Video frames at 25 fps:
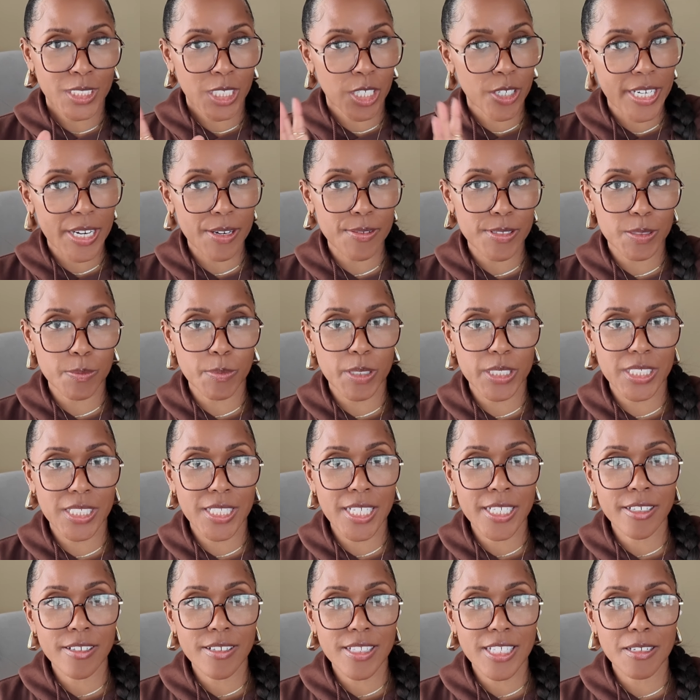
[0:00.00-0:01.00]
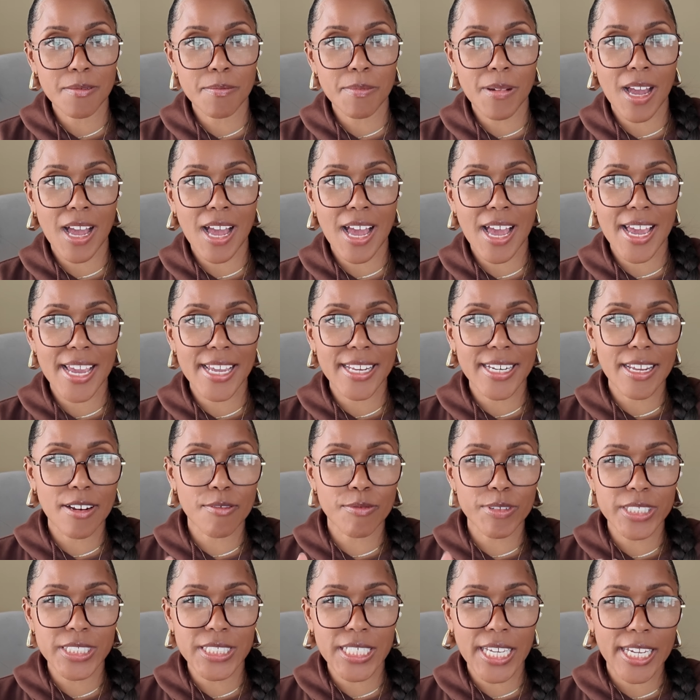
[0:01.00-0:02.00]
her hair was much thicker than mine
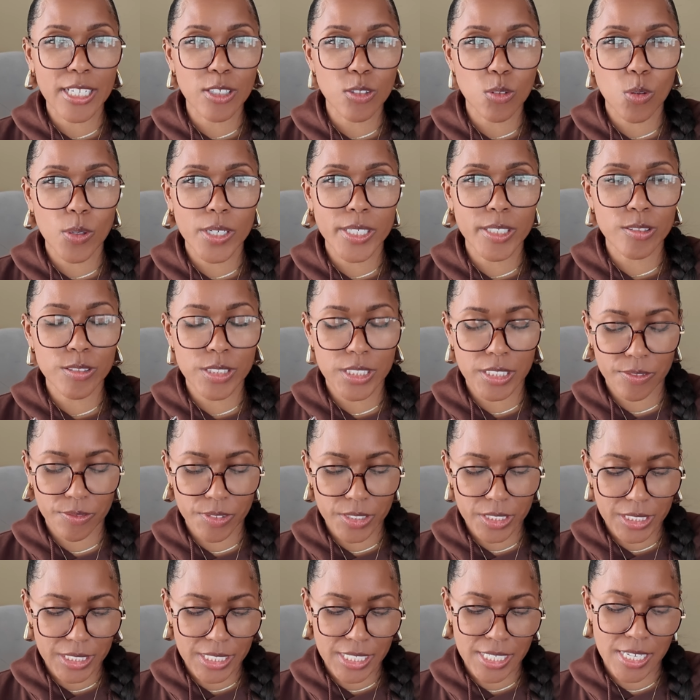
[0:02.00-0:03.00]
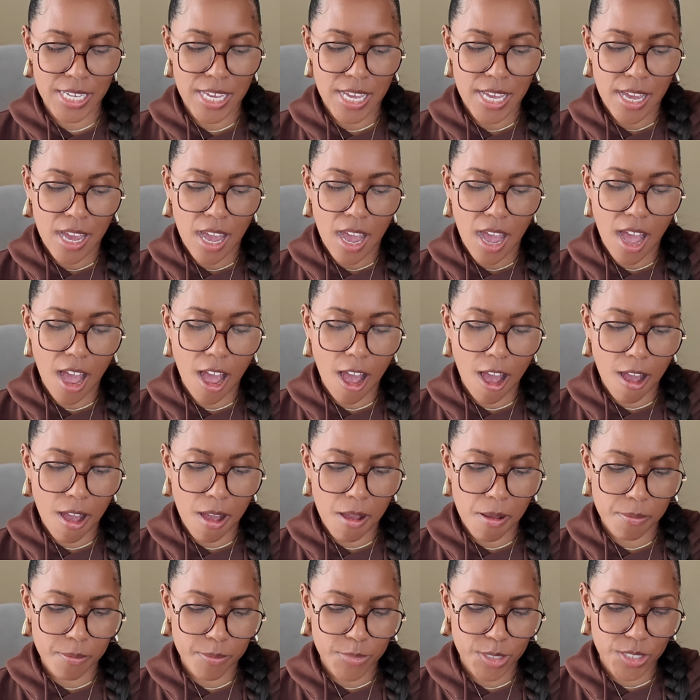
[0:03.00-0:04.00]
and retained oil differently.
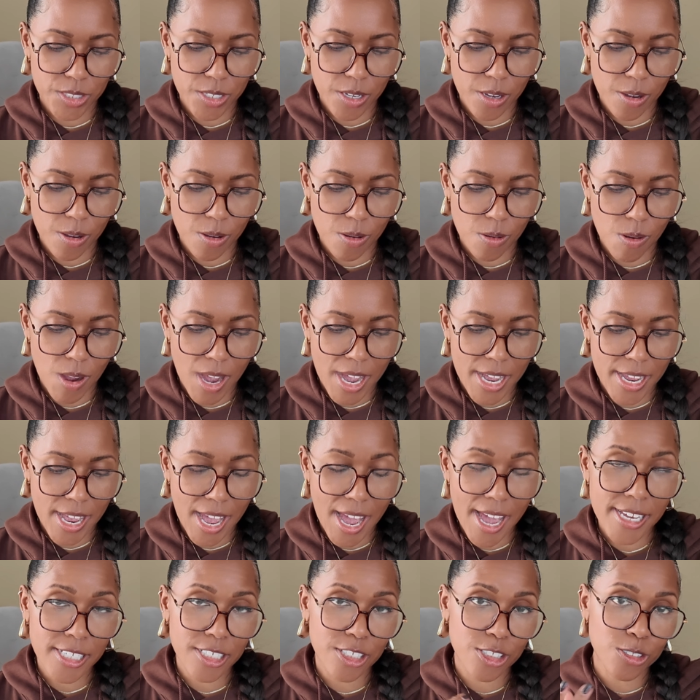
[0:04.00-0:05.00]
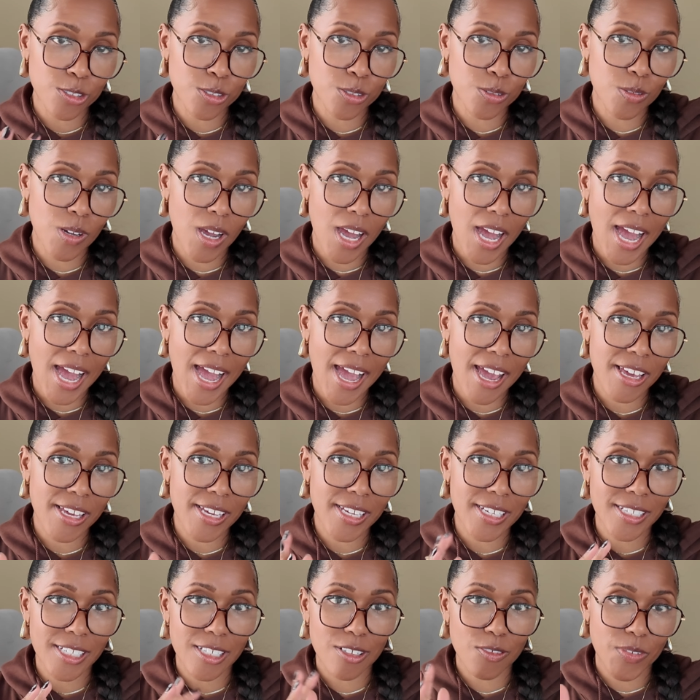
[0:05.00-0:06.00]
So
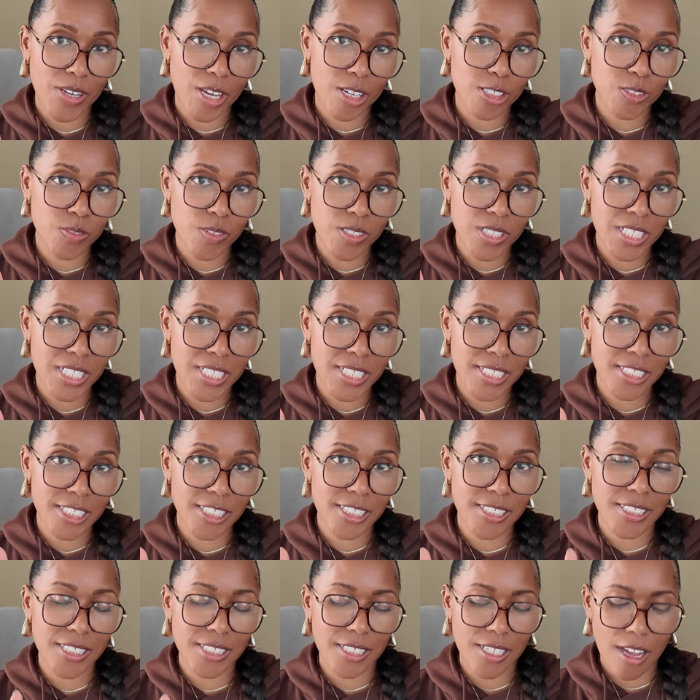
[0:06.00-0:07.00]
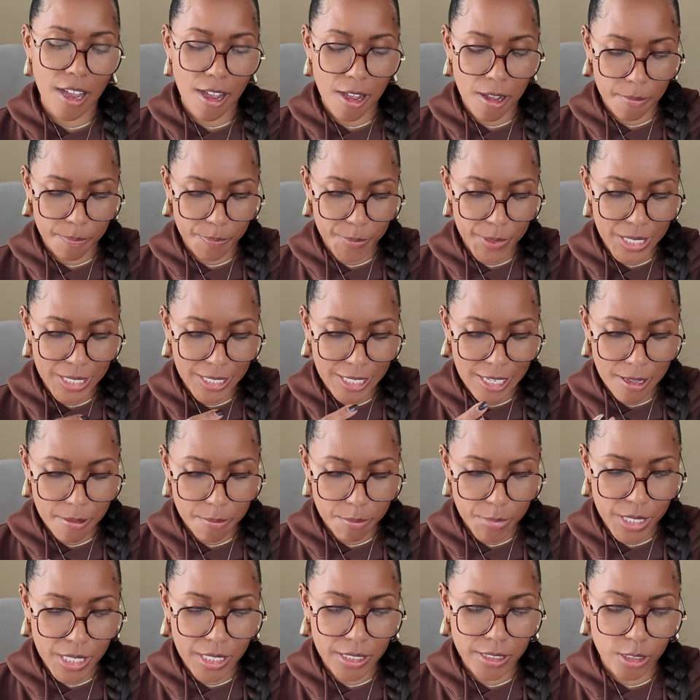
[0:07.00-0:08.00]
I can vouch for this. It
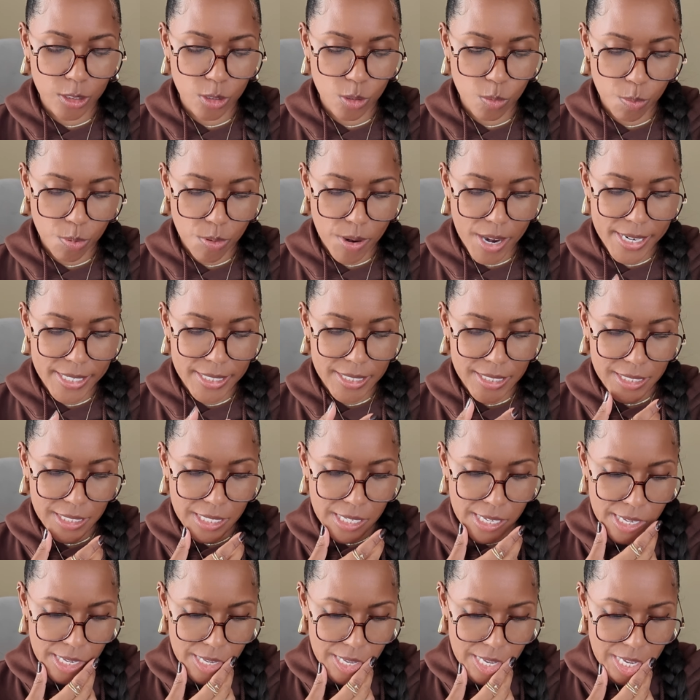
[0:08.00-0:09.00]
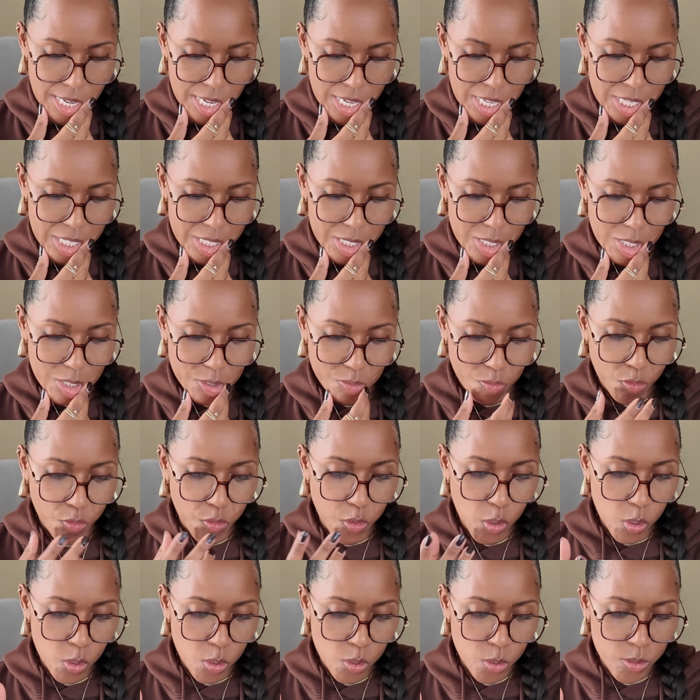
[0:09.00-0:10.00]
can be a little pricey. The
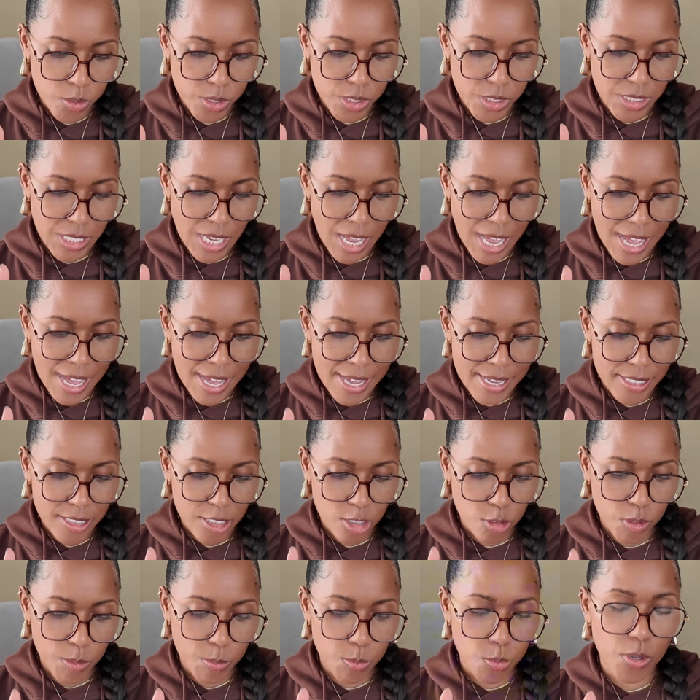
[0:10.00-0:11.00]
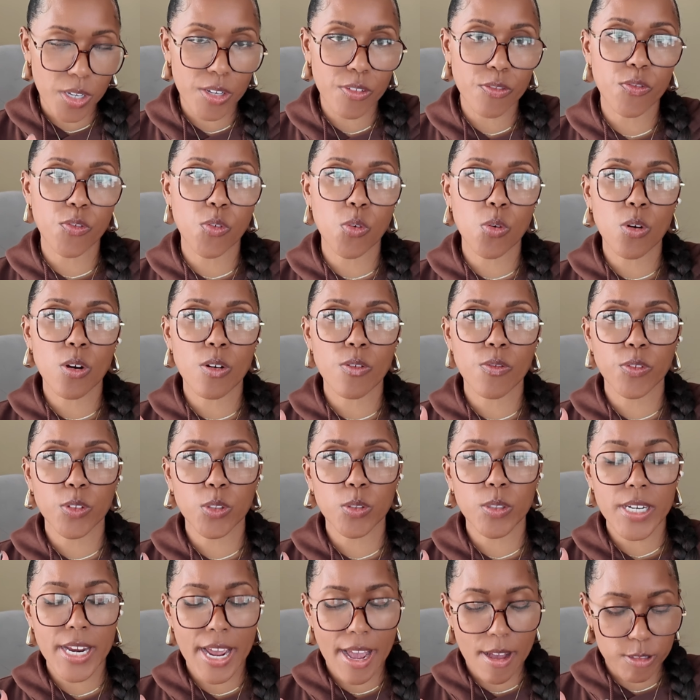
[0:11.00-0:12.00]
full size 3.4
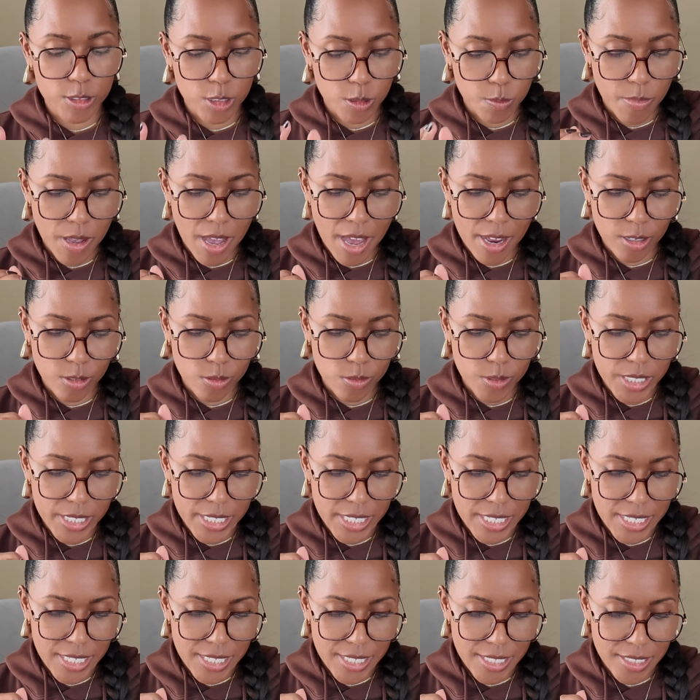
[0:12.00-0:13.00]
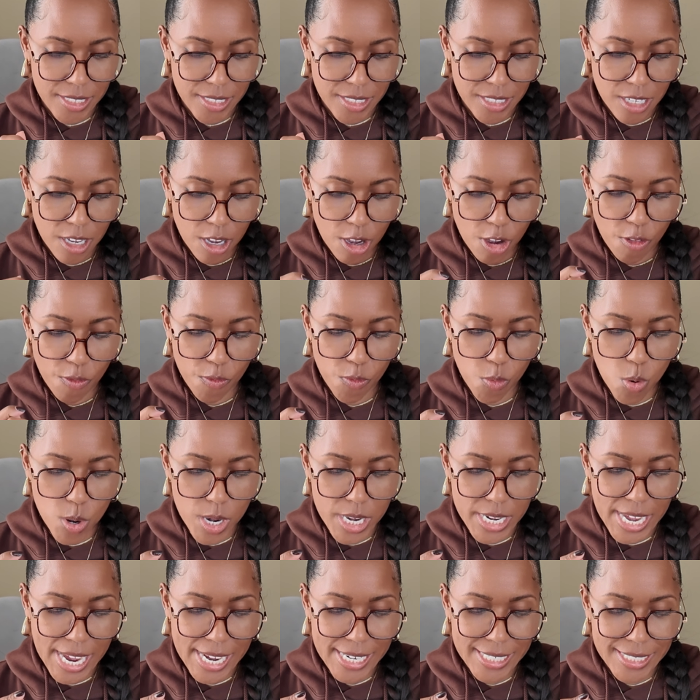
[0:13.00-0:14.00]
fluid ounce bottle is
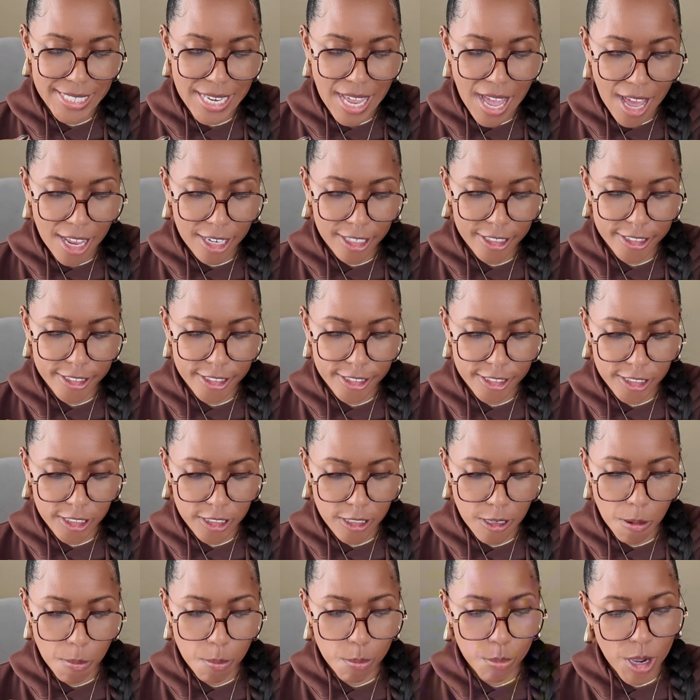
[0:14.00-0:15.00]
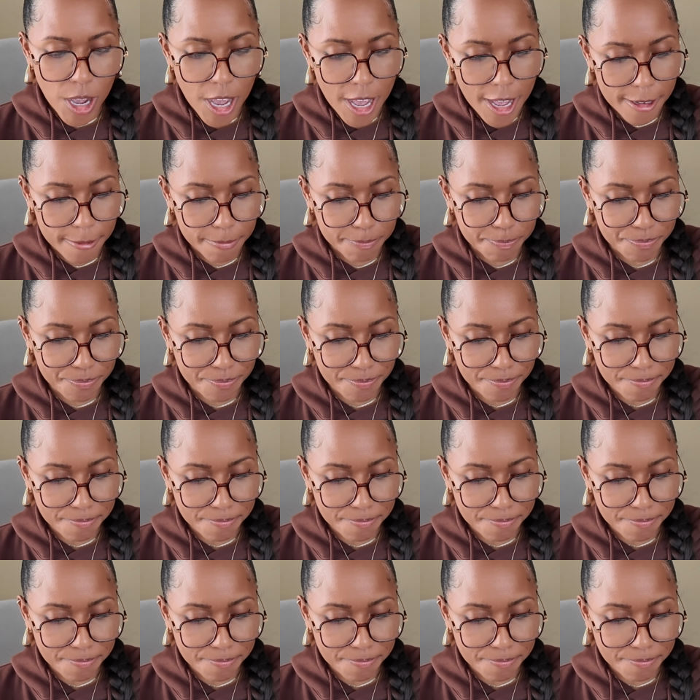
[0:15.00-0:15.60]
$48, but